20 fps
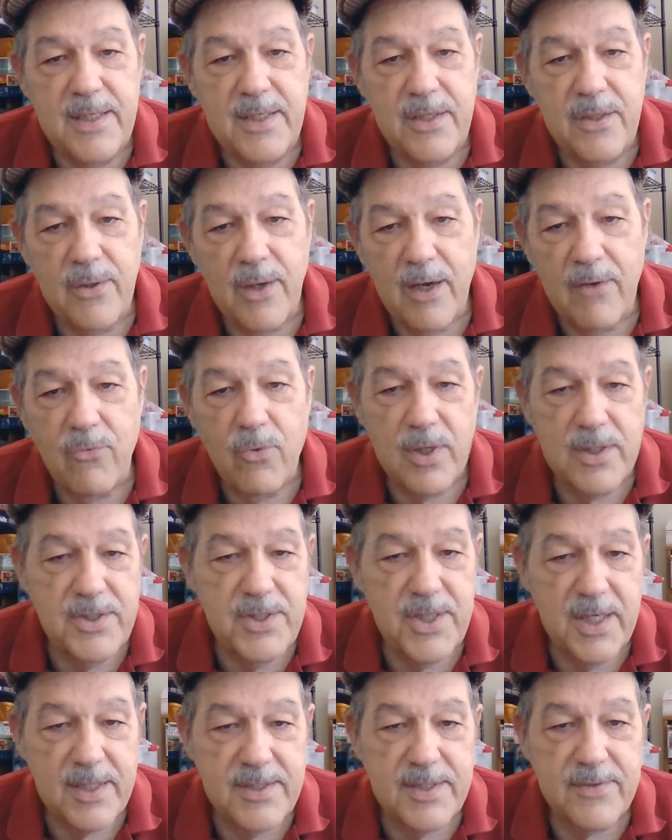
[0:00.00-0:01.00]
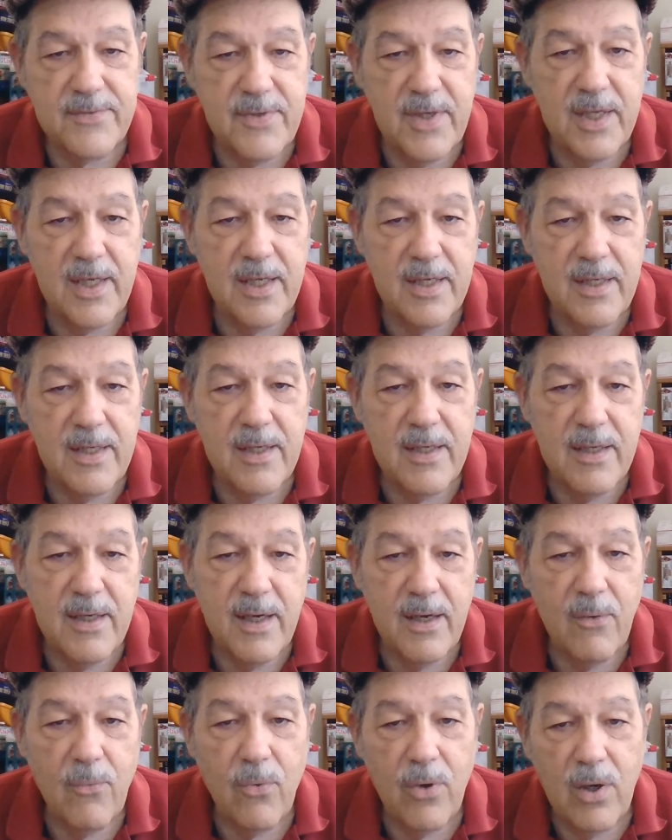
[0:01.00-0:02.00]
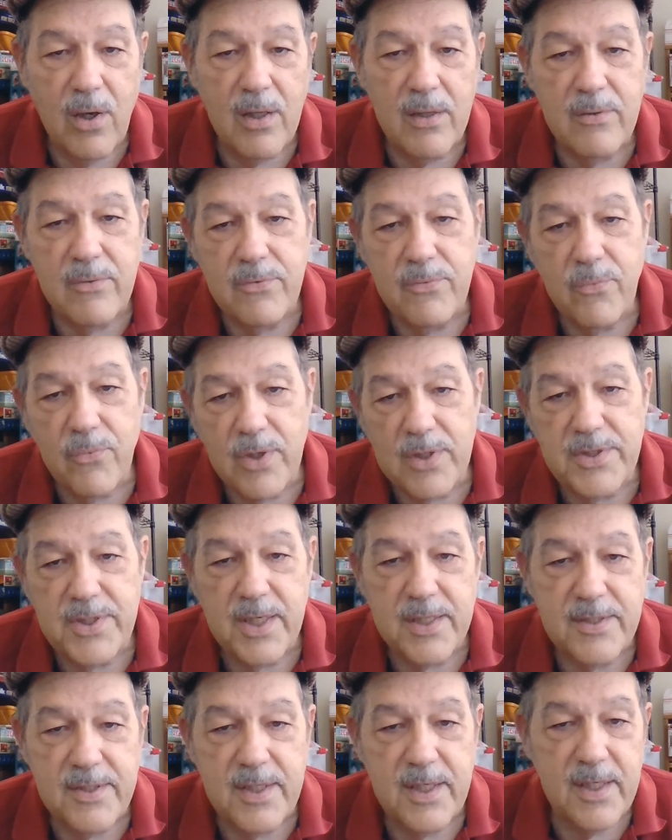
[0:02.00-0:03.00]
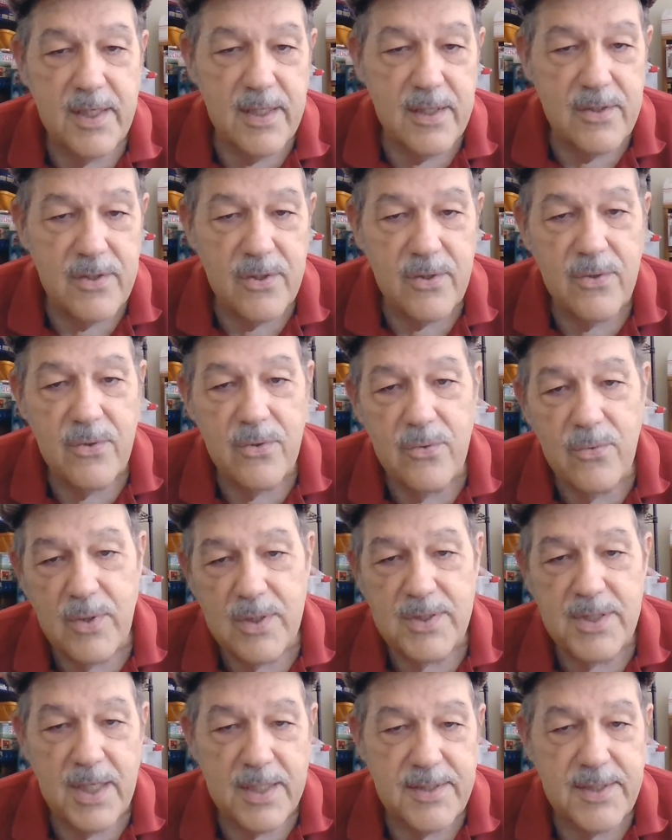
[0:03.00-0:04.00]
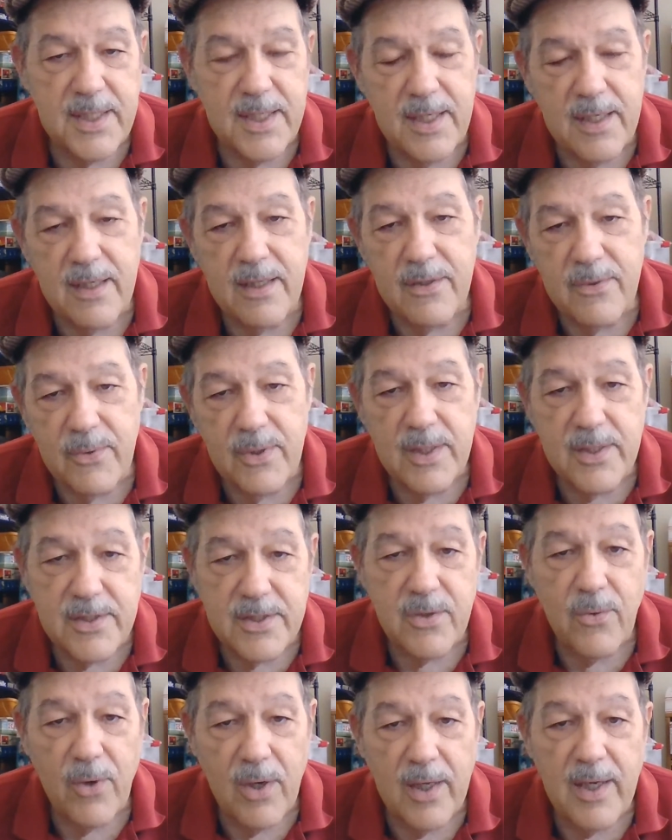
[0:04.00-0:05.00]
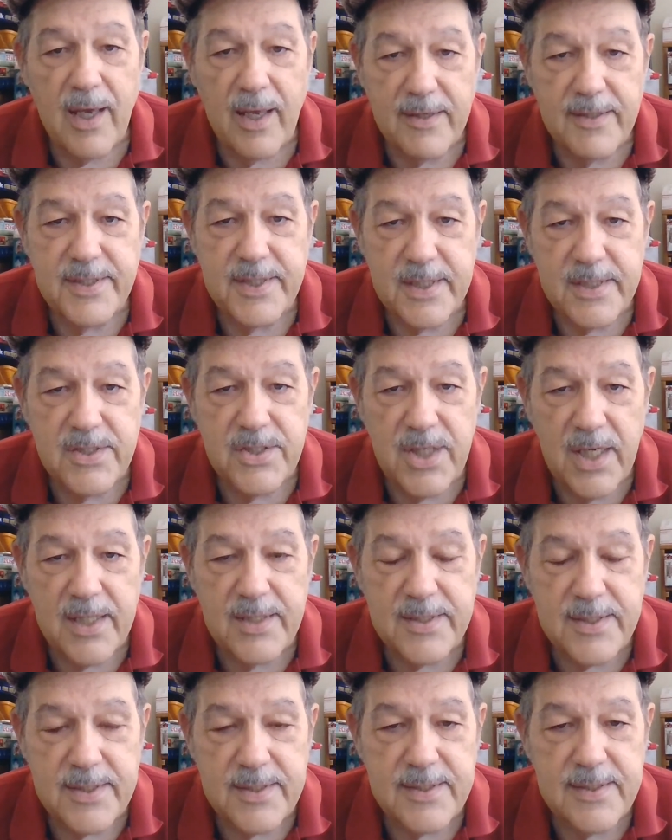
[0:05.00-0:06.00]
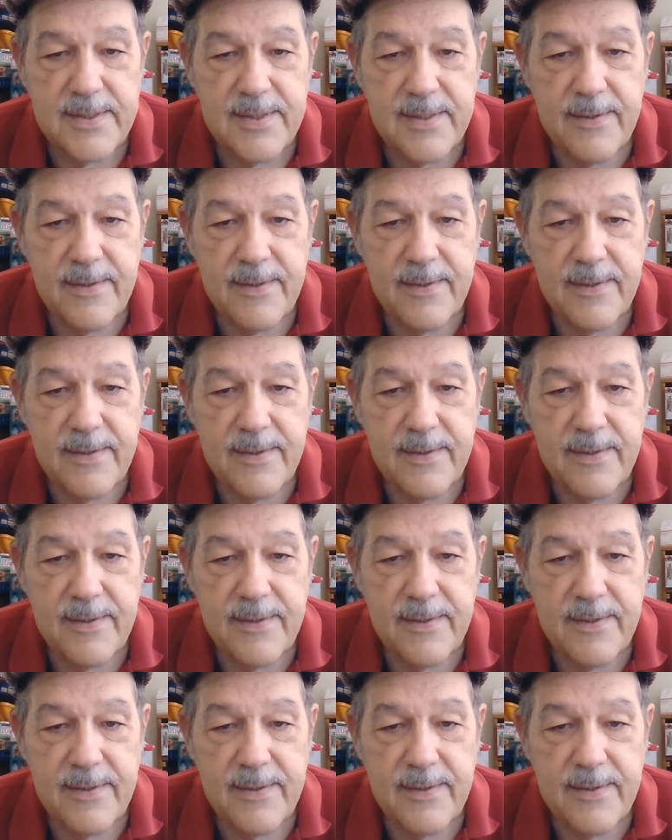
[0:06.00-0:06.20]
you have one chance of getting a 1, one chance of getting a 2, one chance of getting a 3, and so on out of 6 chances.